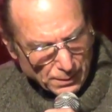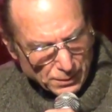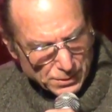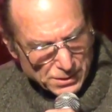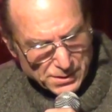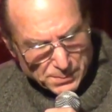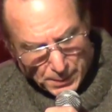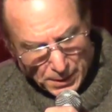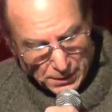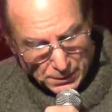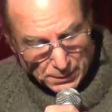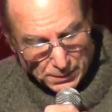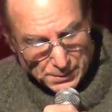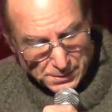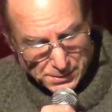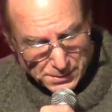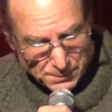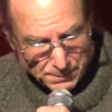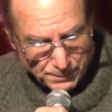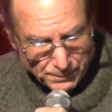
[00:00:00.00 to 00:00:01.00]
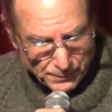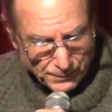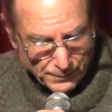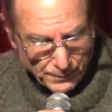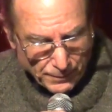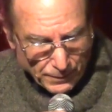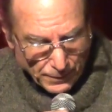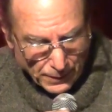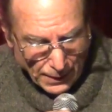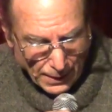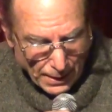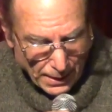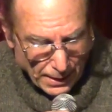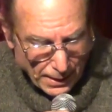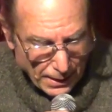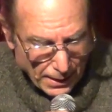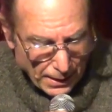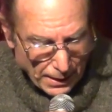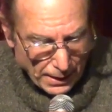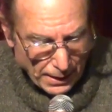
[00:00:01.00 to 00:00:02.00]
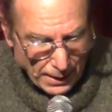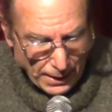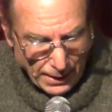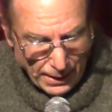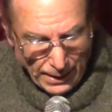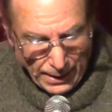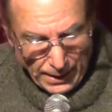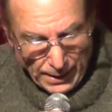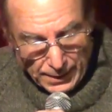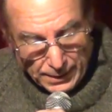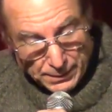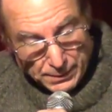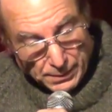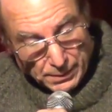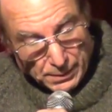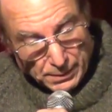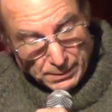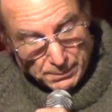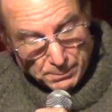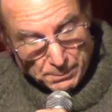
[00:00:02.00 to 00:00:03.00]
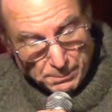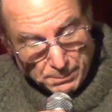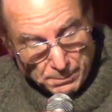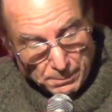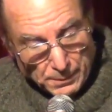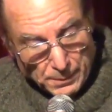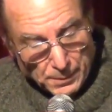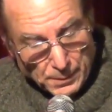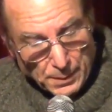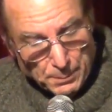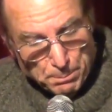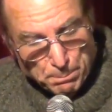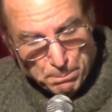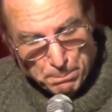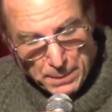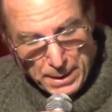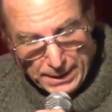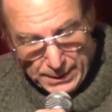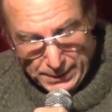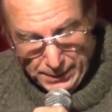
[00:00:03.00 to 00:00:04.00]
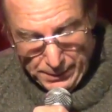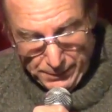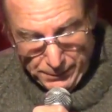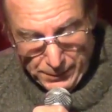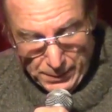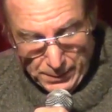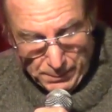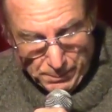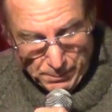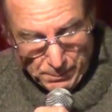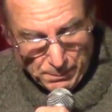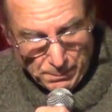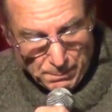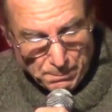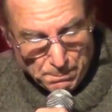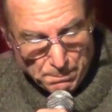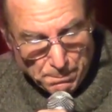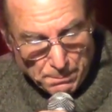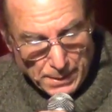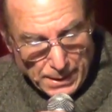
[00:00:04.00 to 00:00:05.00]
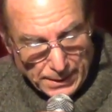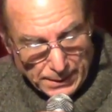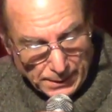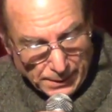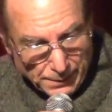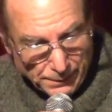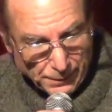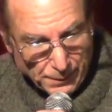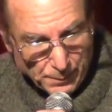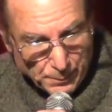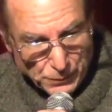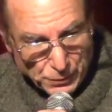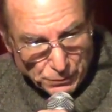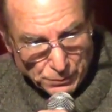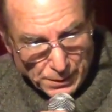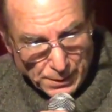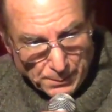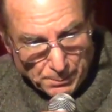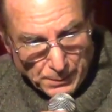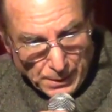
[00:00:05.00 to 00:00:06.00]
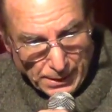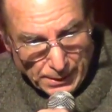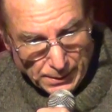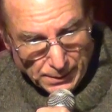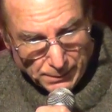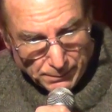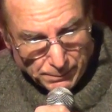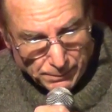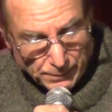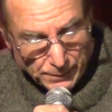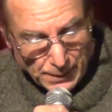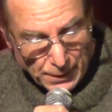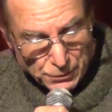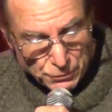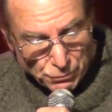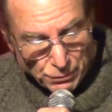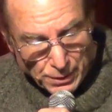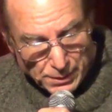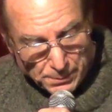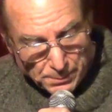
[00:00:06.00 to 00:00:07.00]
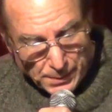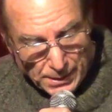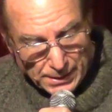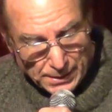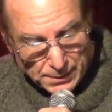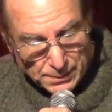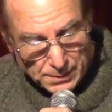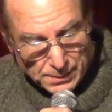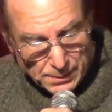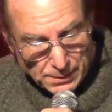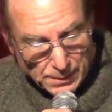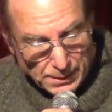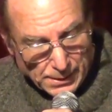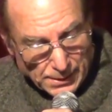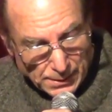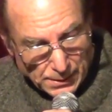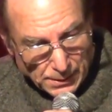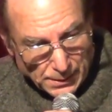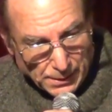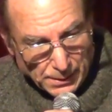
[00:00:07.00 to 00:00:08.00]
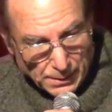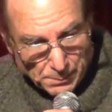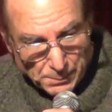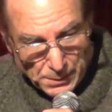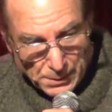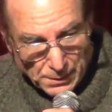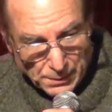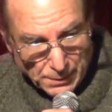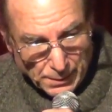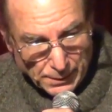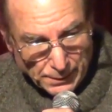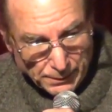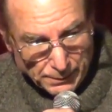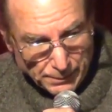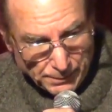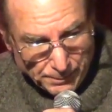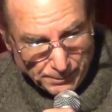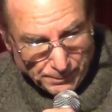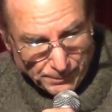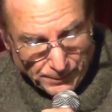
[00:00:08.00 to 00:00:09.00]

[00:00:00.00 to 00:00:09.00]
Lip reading: smugglers, and many of them do not make it. They try to make it to Italy and beyond,